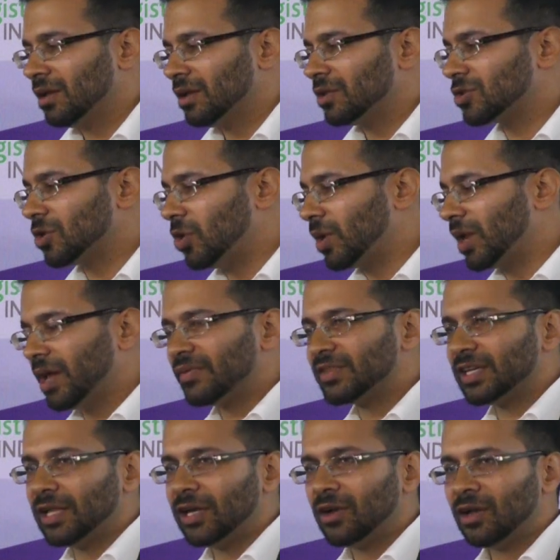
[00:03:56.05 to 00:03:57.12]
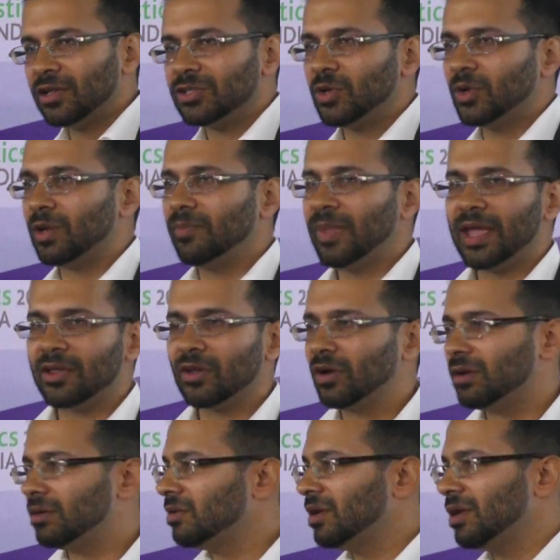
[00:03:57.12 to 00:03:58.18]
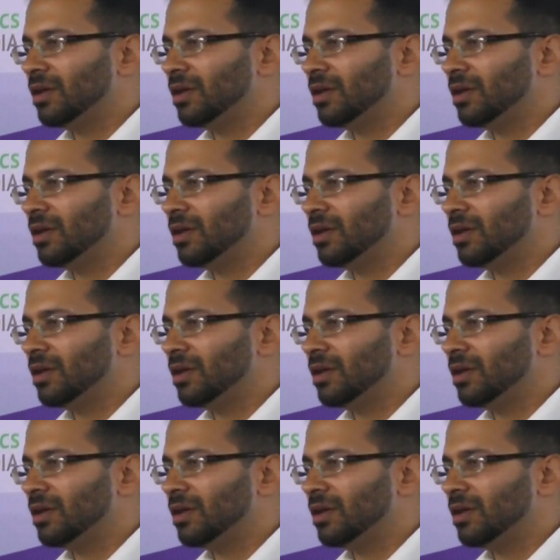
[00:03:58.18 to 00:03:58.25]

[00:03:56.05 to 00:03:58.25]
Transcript: So you can have silicons, you can make your